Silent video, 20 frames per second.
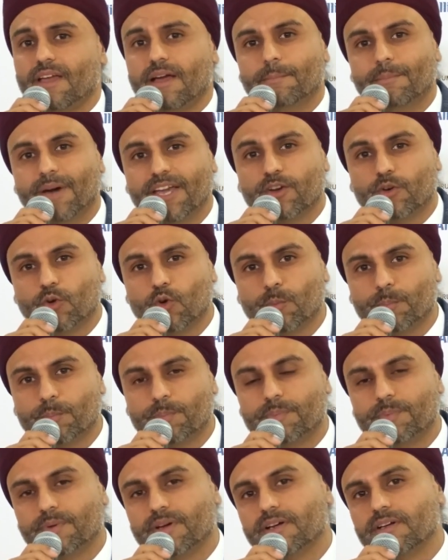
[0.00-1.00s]
My group
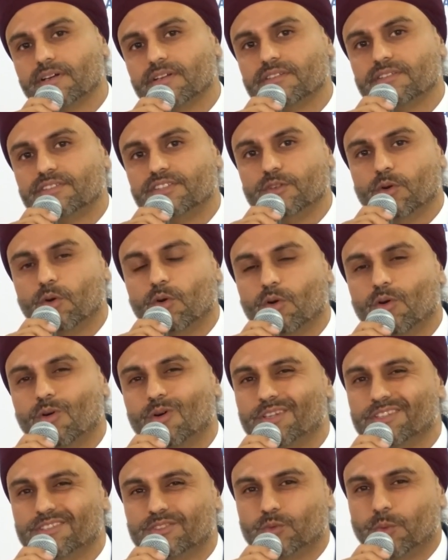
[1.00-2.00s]
COO
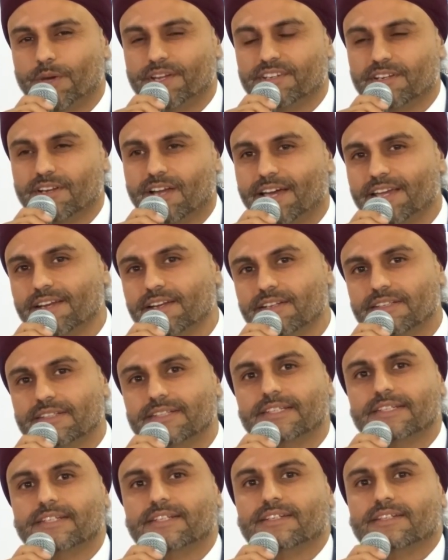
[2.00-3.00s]
is 29,
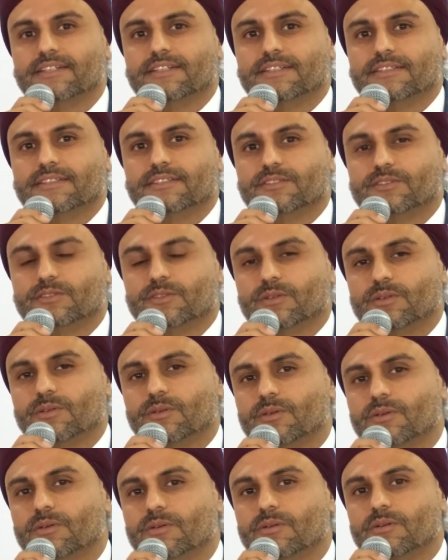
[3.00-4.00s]

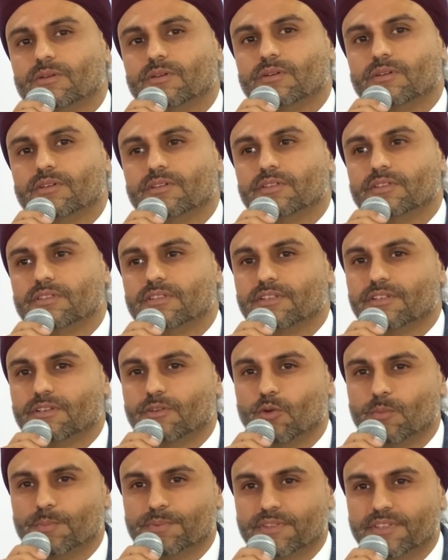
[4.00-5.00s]
so the
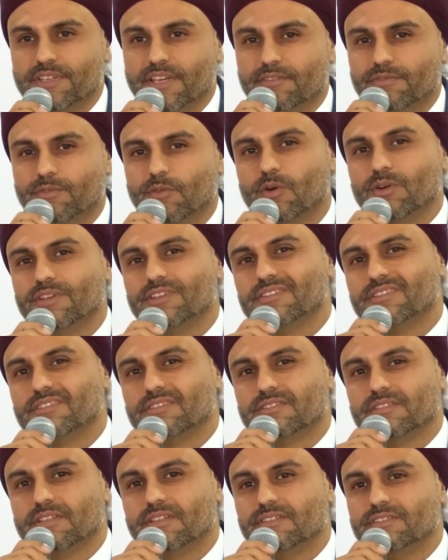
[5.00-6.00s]
group CFO
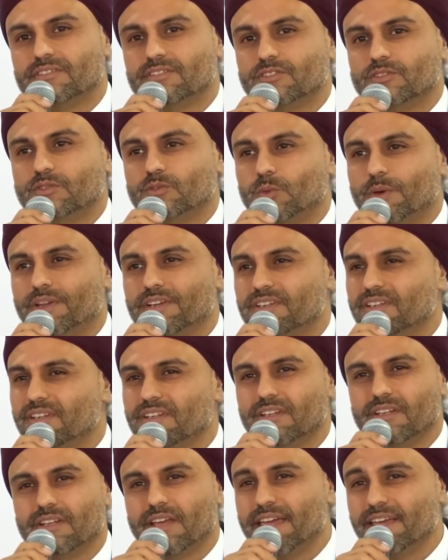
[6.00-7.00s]
is
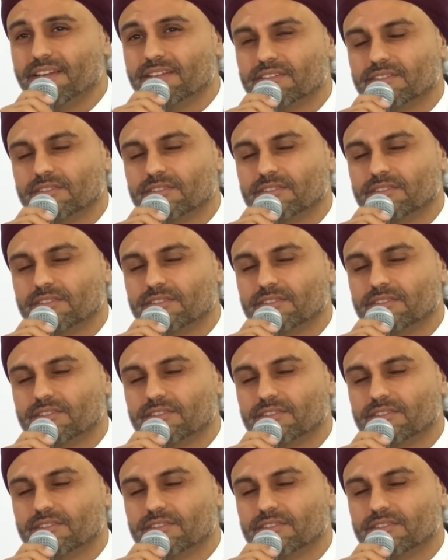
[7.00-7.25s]
28.